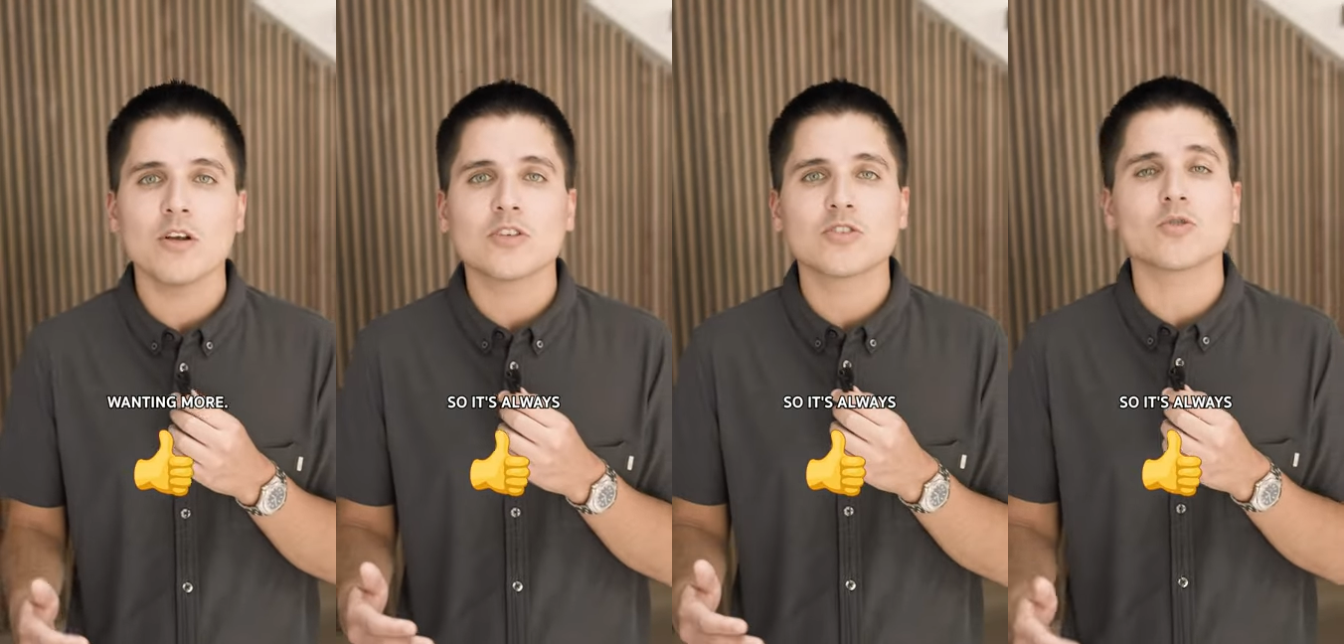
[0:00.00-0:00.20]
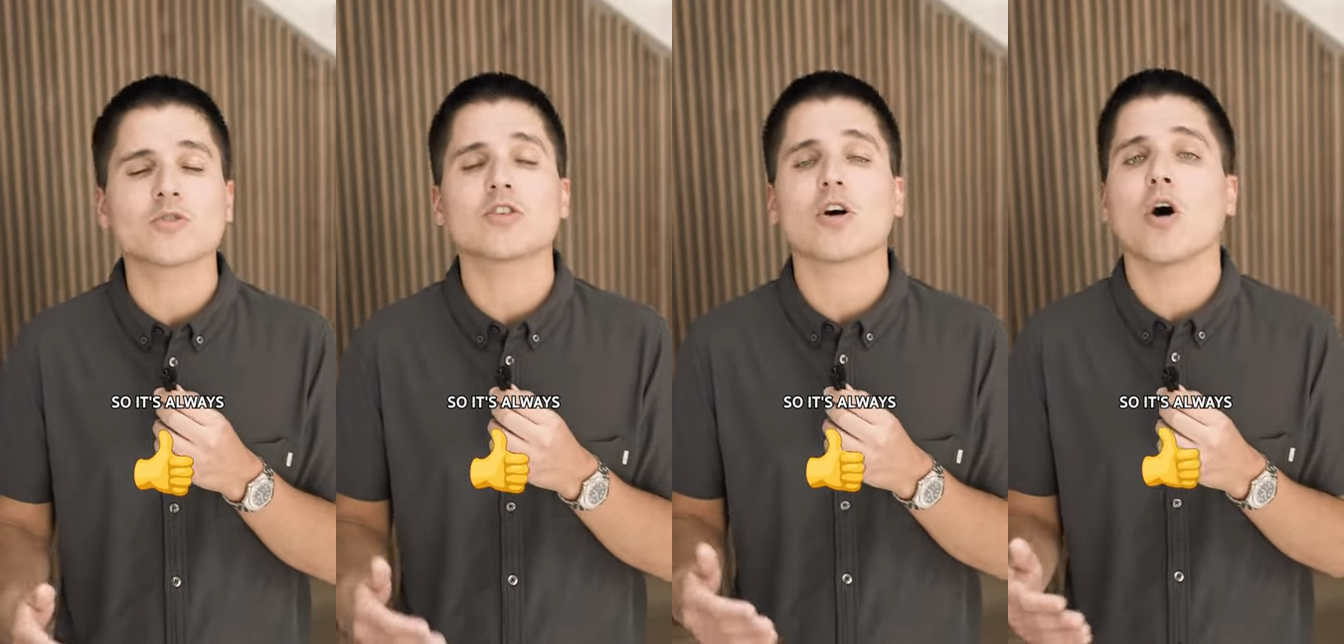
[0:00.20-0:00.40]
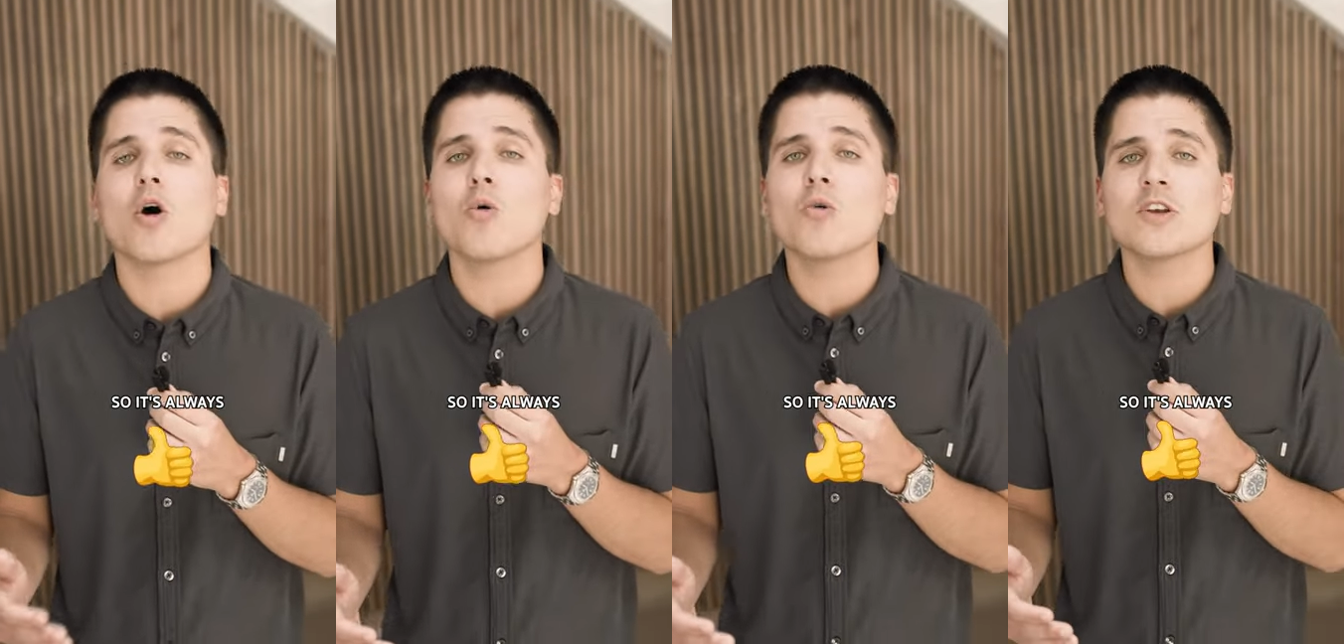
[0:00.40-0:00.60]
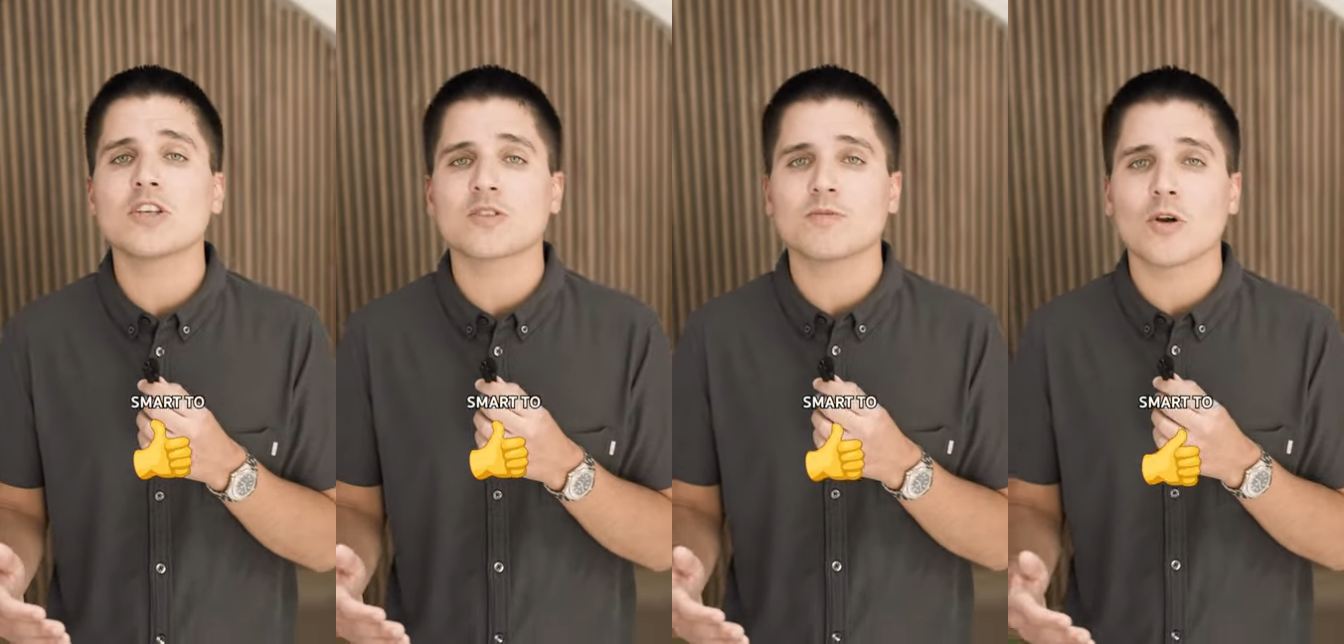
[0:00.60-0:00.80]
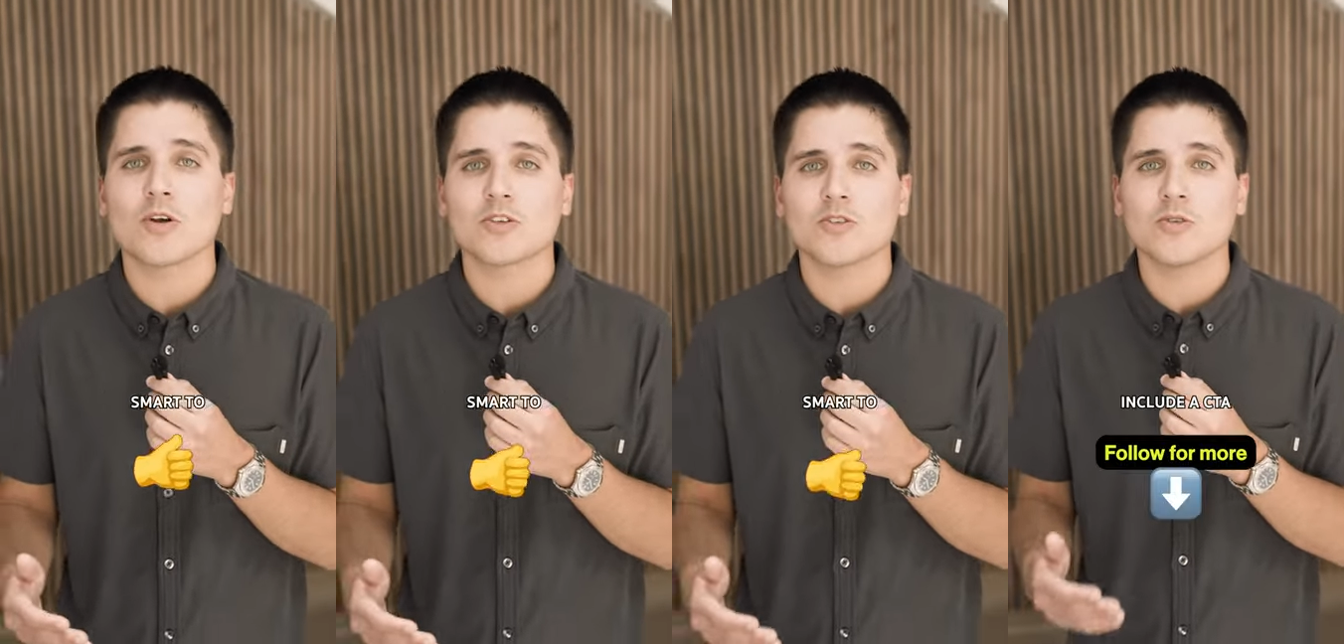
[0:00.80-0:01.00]
so it's always
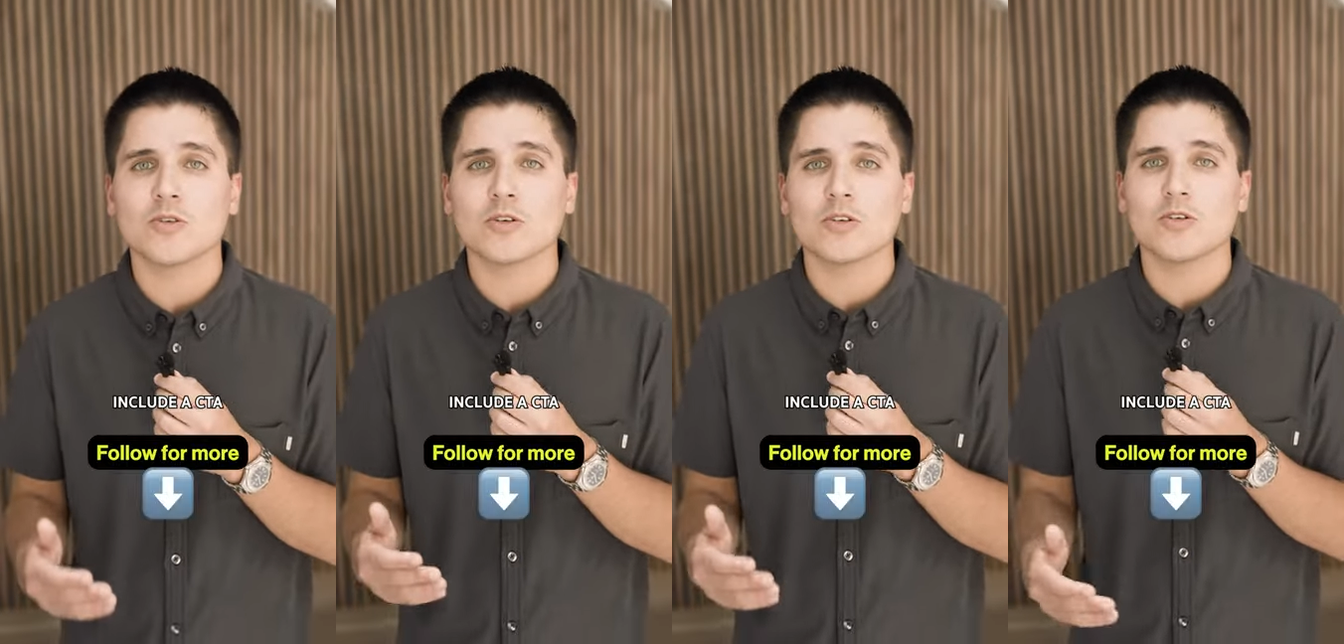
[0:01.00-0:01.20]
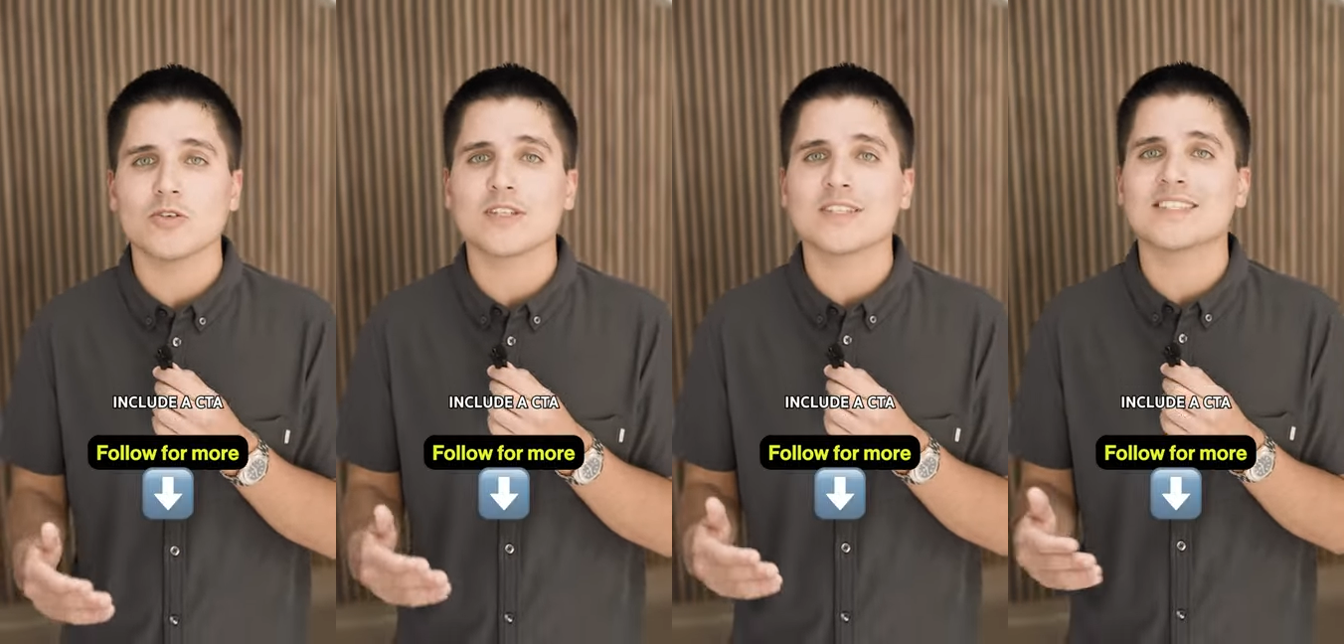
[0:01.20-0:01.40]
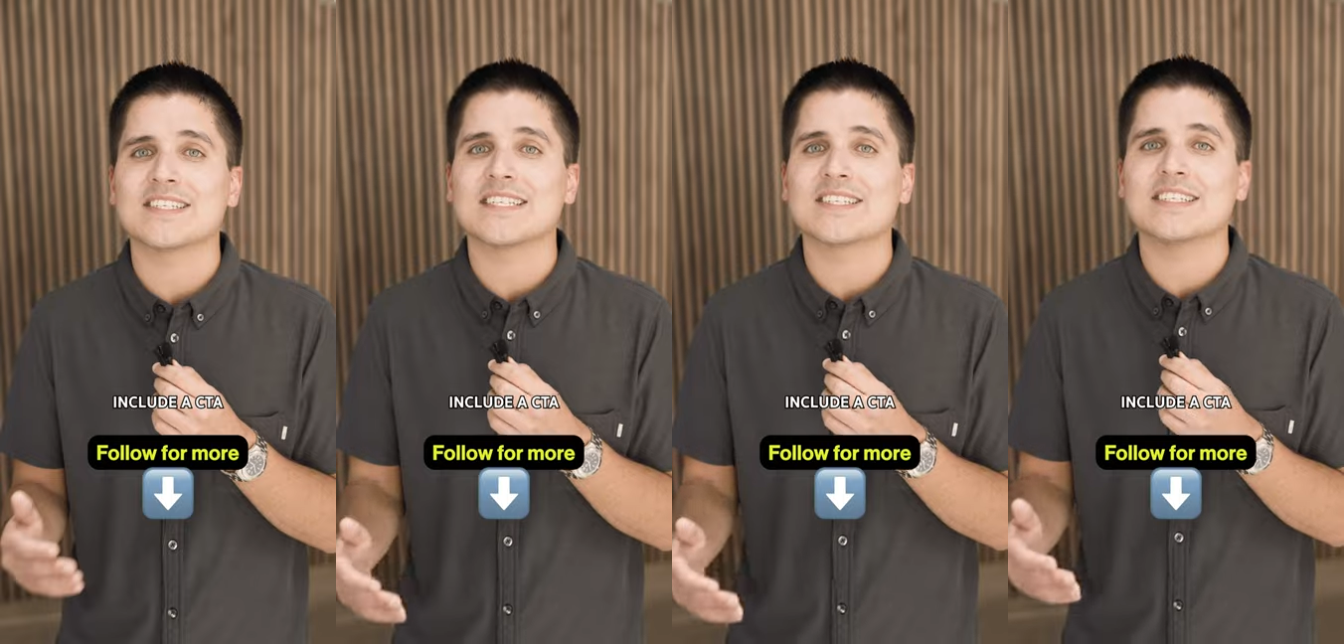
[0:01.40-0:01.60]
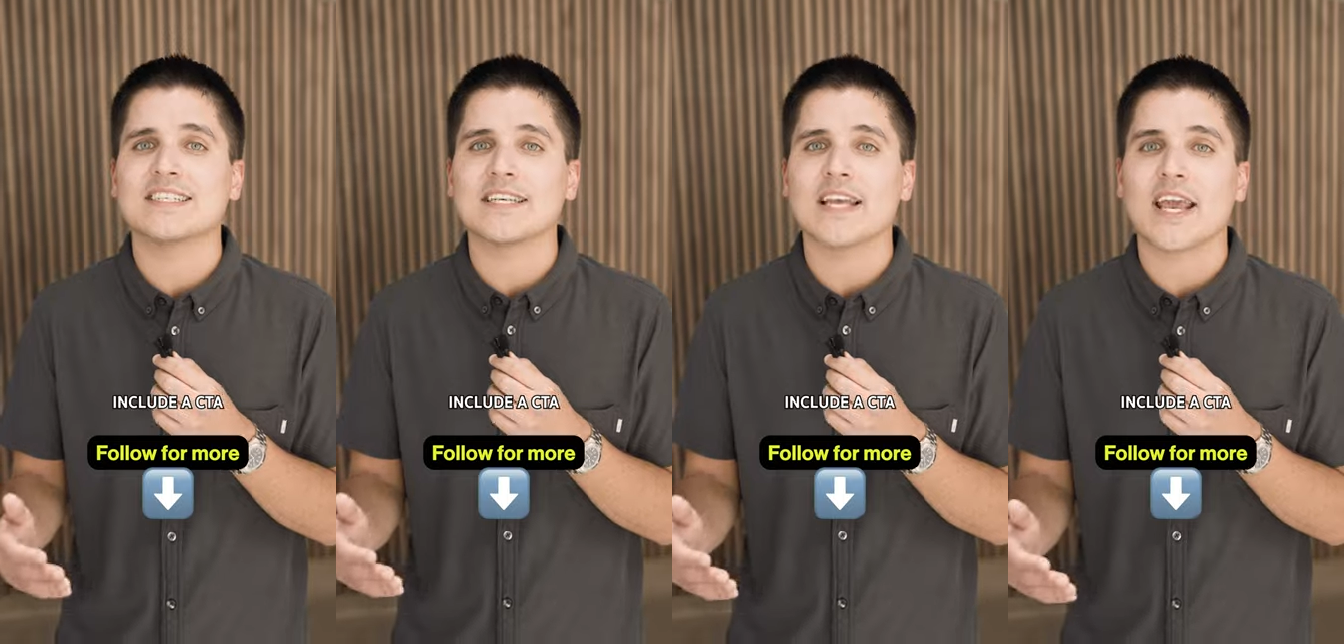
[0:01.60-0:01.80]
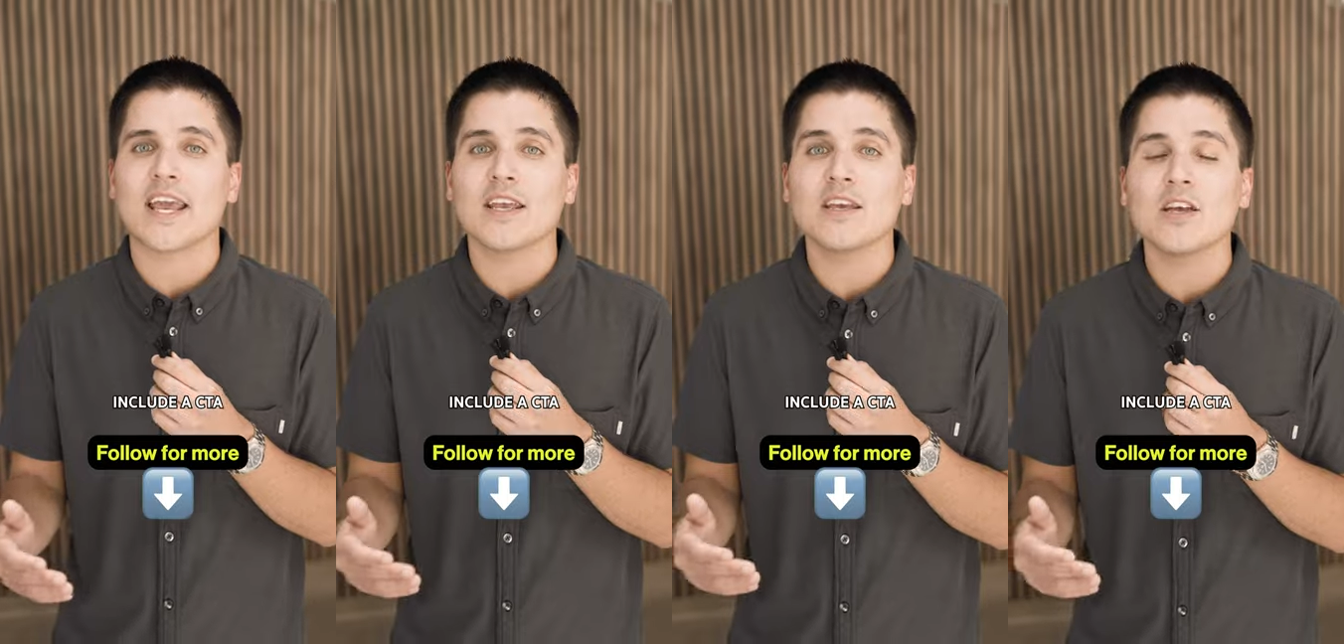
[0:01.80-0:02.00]
smart to include a
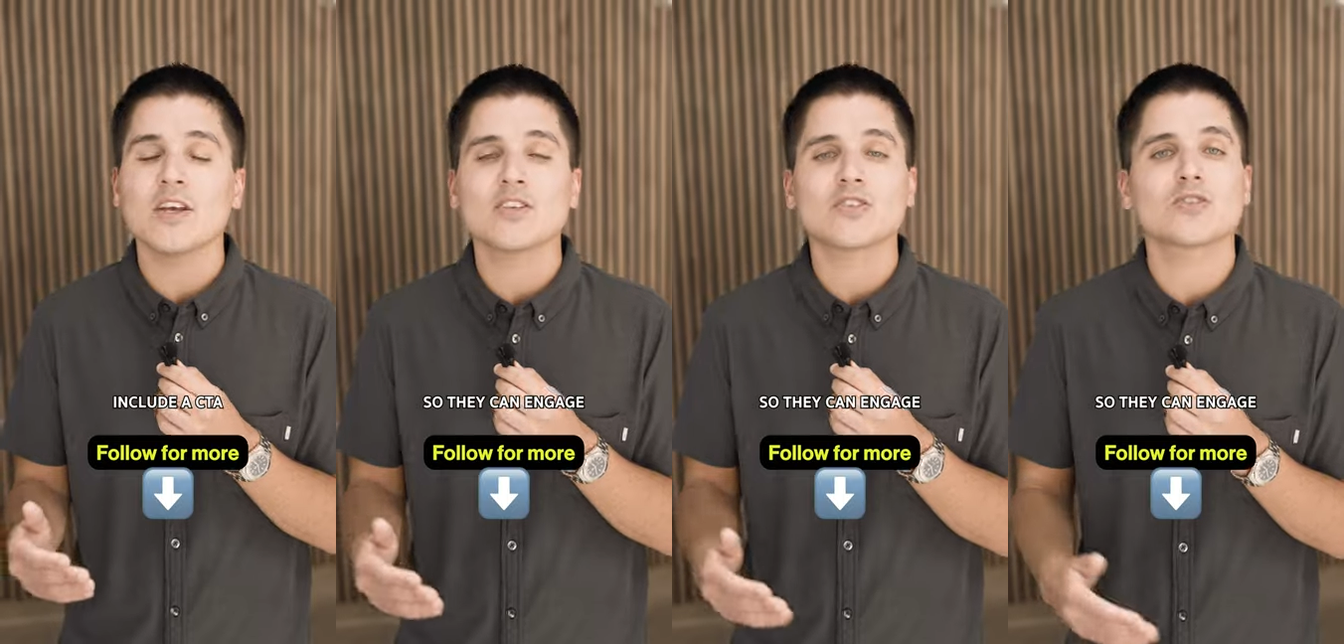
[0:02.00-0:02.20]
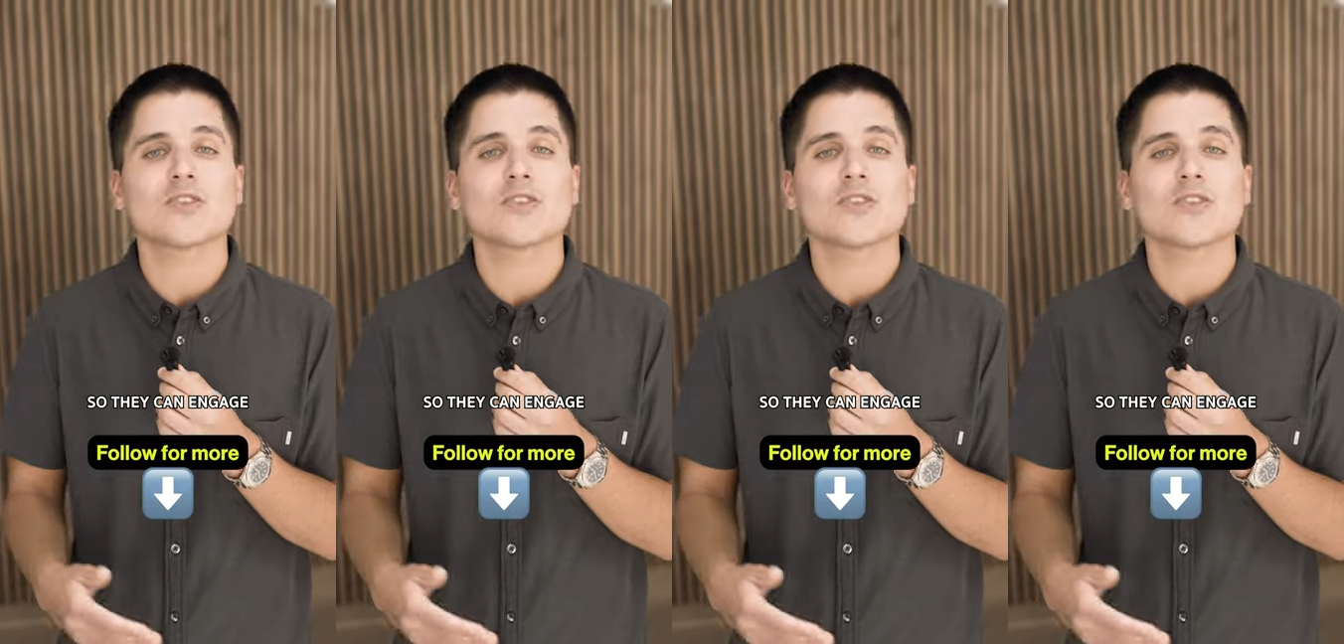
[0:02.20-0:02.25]
CTA